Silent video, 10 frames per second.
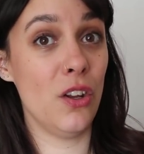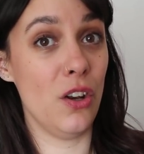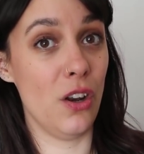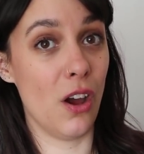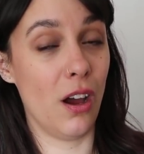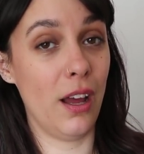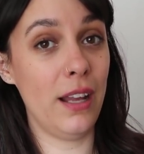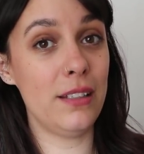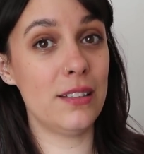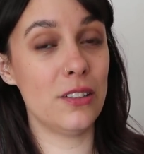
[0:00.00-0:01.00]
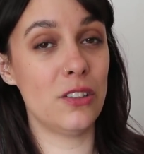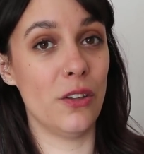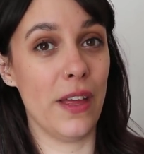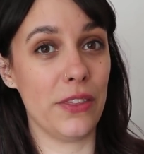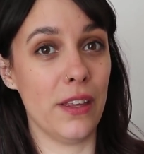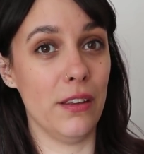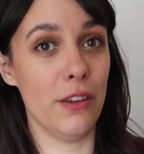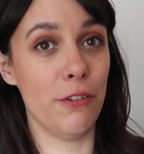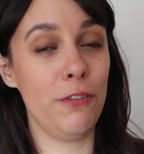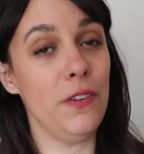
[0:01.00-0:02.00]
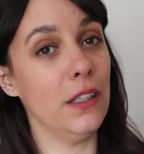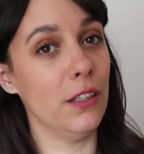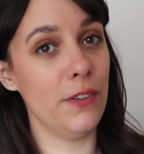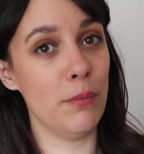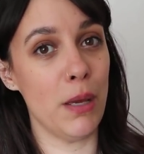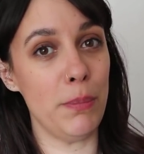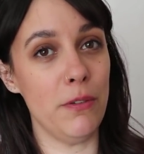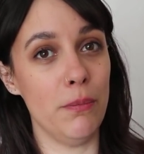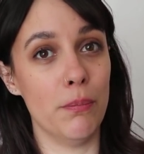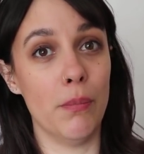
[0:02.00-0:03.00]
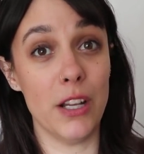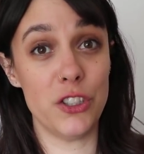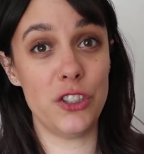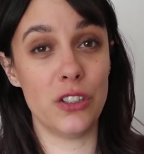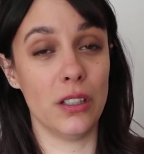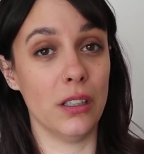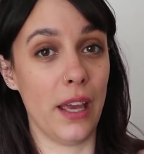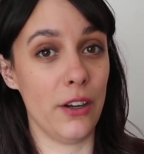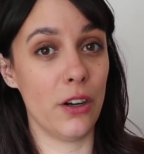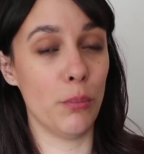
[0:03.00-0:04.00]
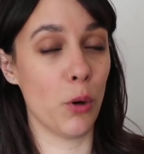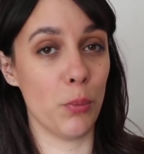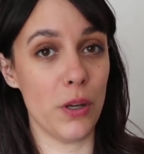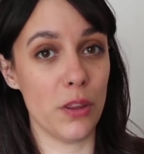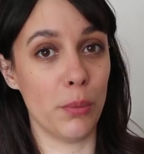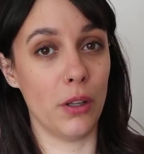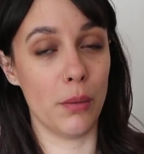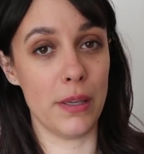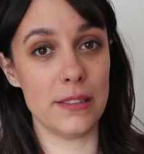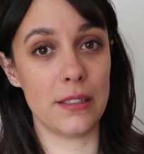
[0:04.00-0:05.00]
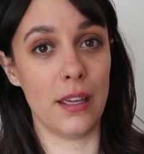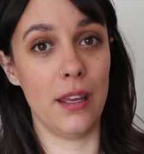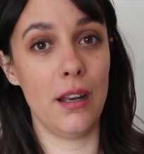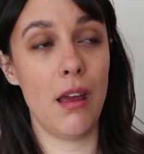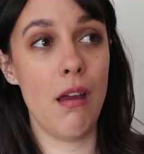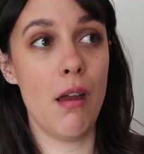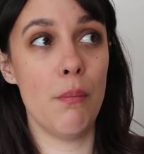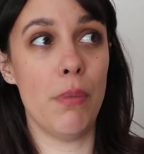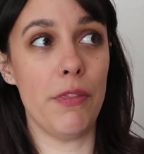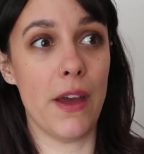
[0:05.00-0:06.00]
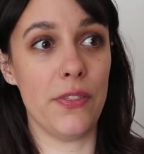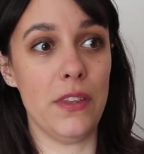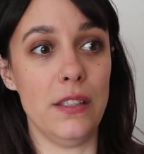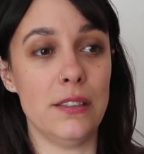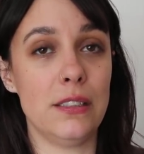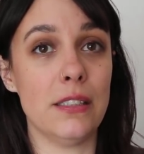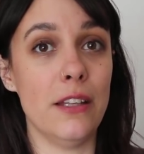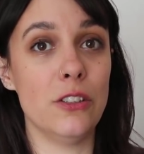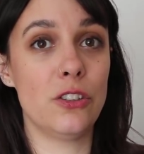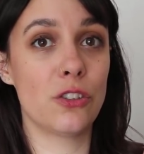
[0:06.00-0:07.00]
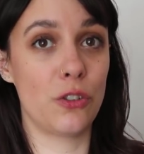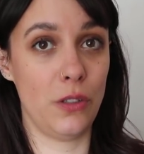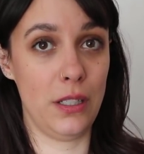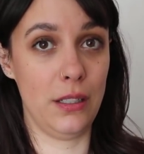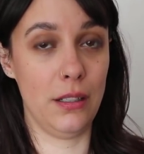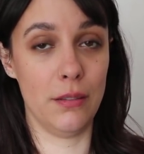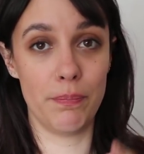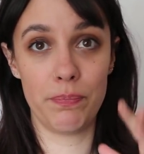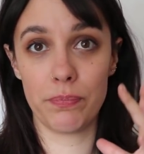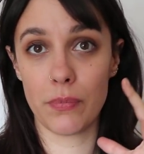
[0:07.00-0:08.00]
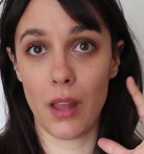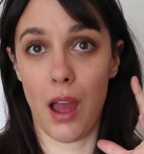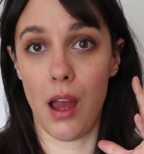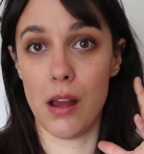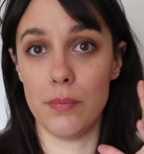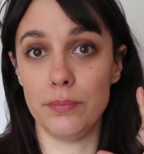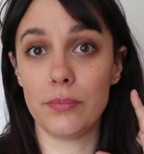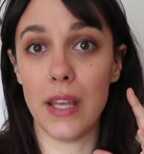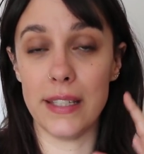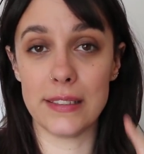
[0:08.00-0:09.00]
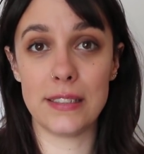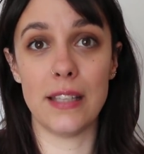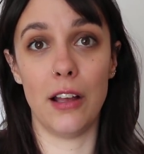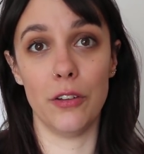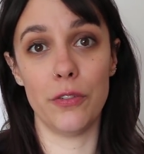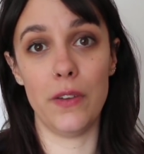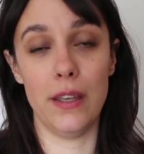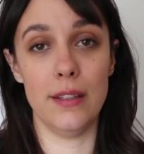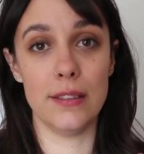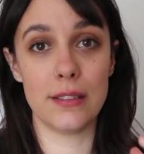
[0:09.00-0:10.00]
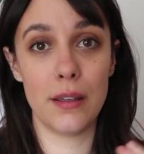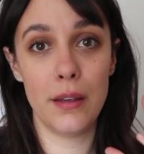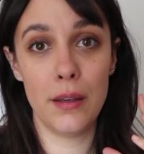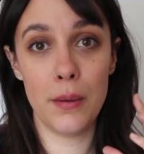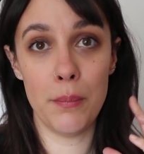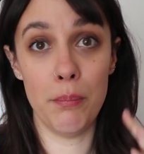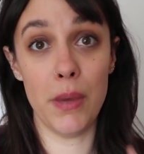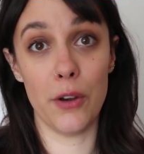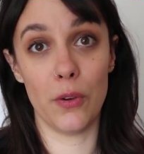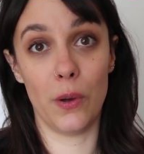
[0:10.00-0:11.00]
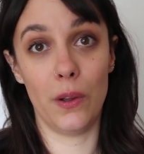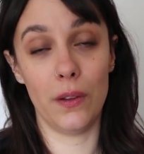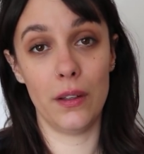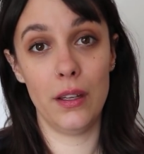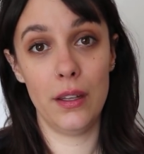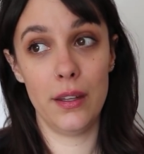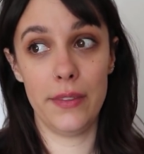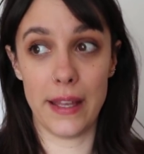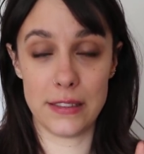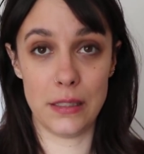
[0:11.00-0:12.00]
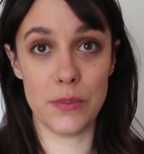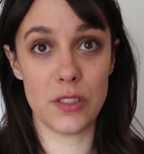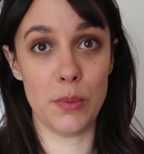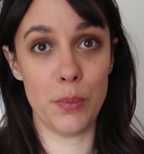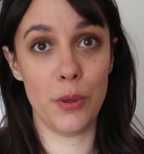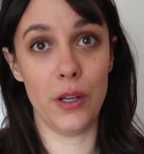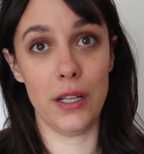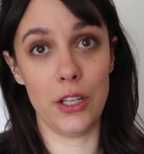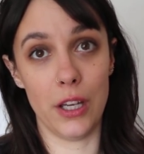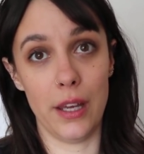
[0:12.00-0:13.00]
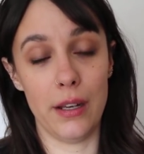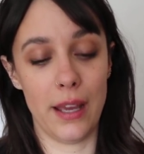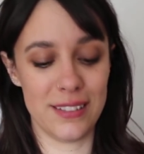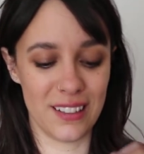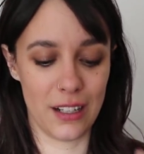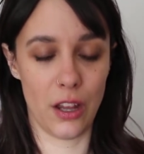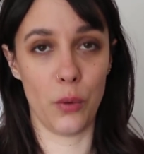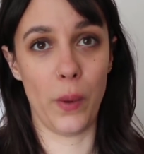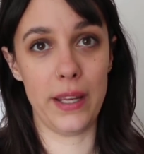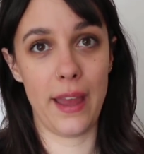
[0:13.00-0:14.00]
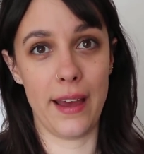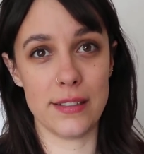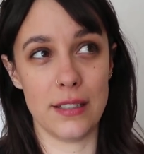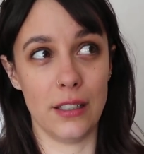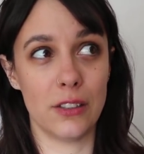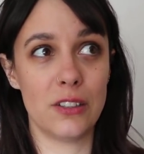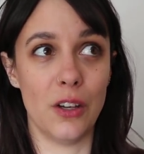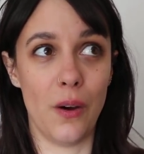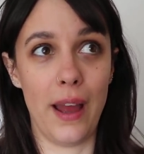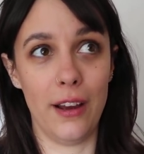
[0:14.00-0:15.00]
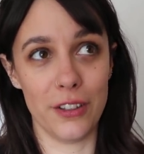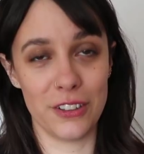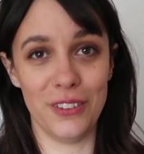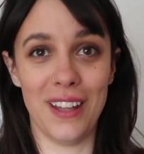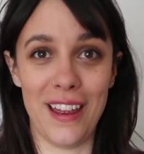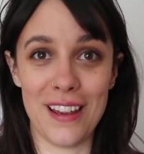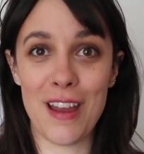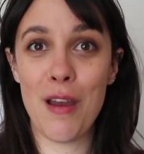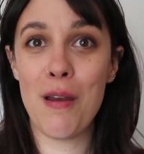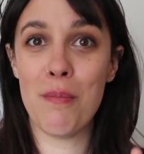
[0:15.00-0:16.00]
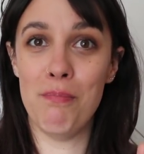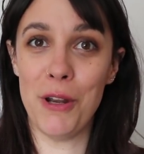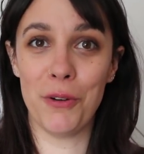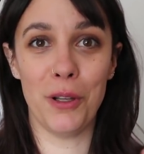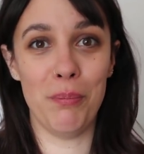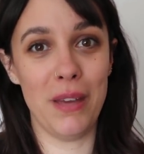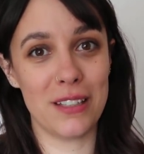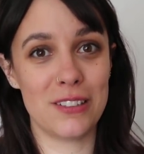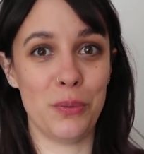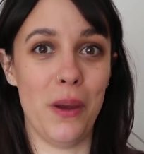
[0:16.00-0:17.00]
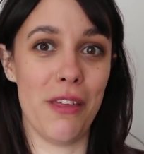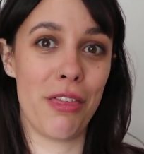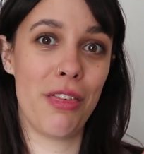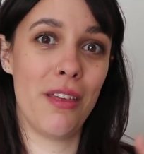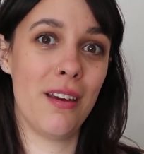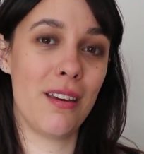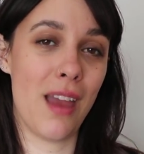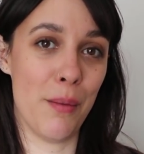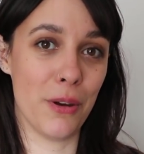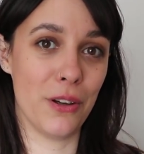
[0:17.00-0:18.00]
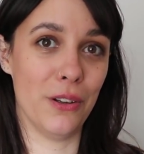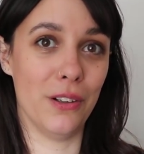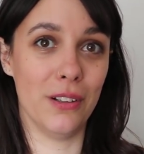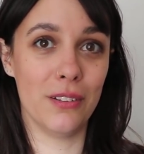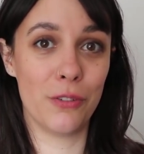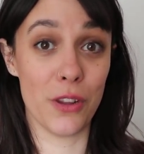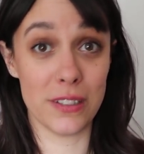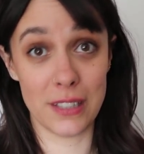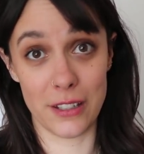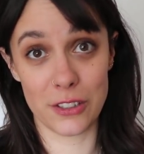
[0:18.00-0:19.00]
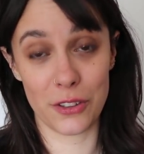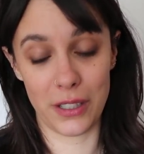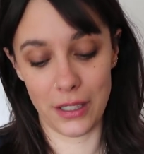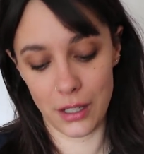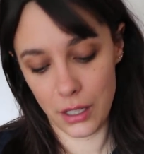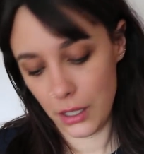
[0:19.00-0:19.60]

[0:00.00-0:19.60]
not, so that the feel of it might be much lighter and more breathable on my skin, but that the sunscreen itself is mineral. That seems to be pretty good. I still get a lot of white casting, so I also like mineral mixed with chemical for the sunscreen.